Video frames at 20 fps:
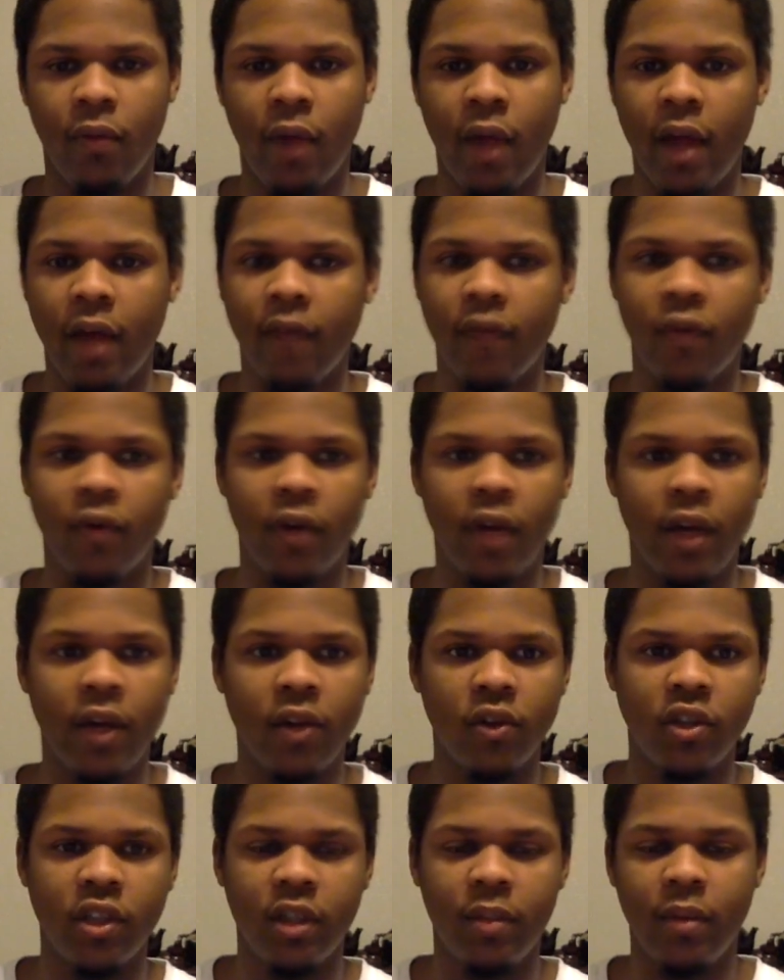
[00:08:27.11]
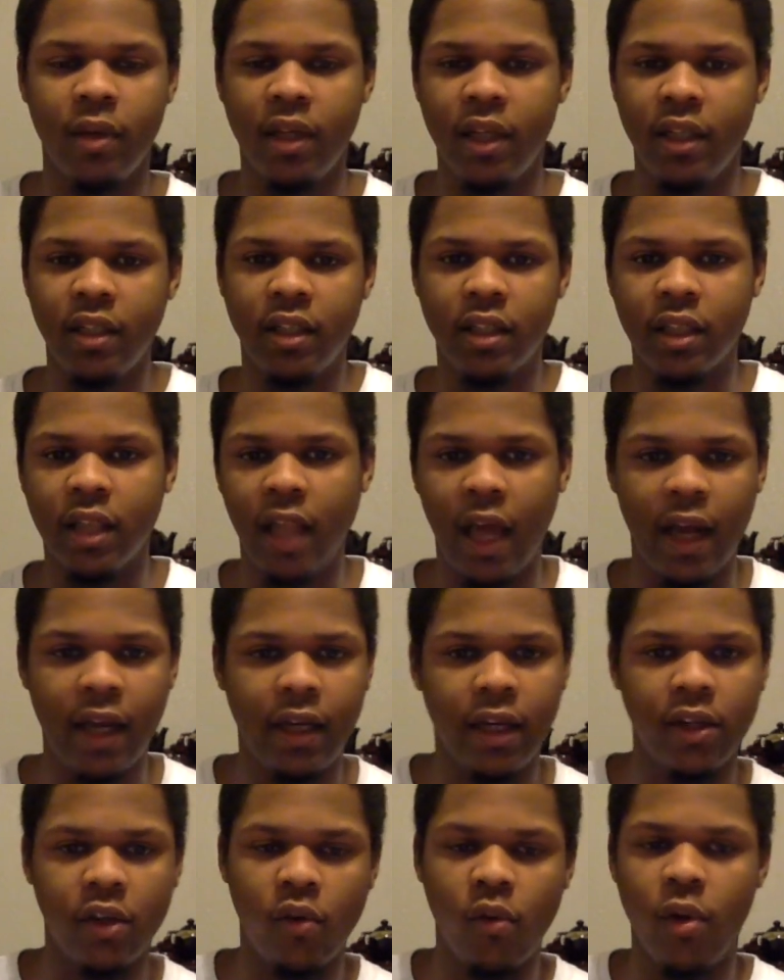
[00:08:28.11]
effort, energy, but he's just
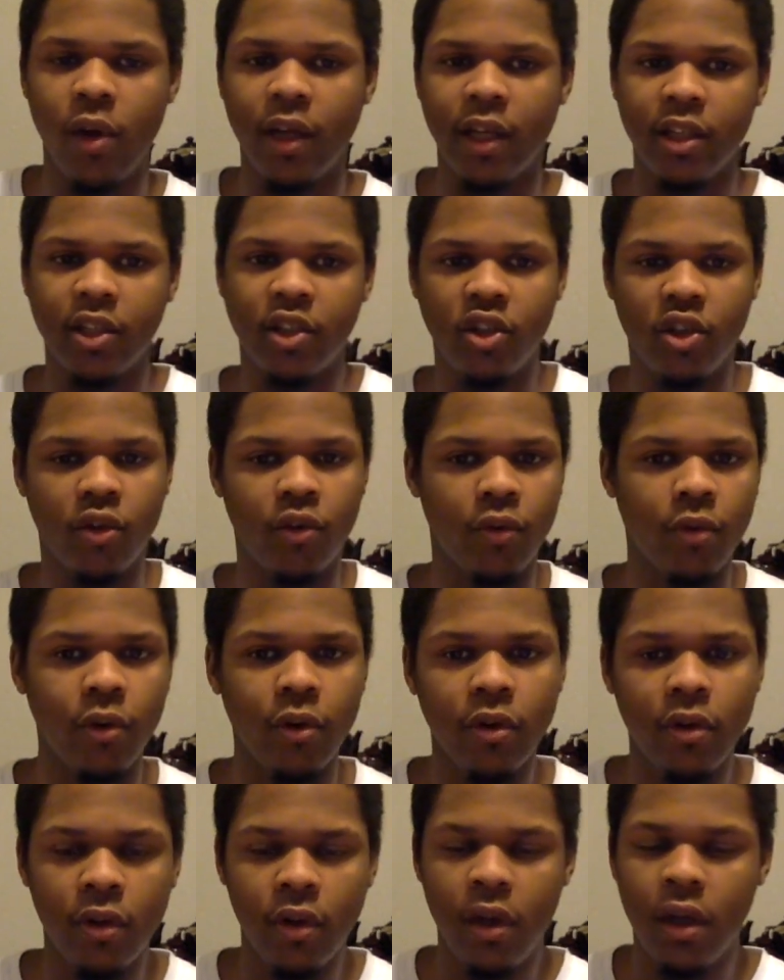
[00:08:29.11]
lightning quick in general.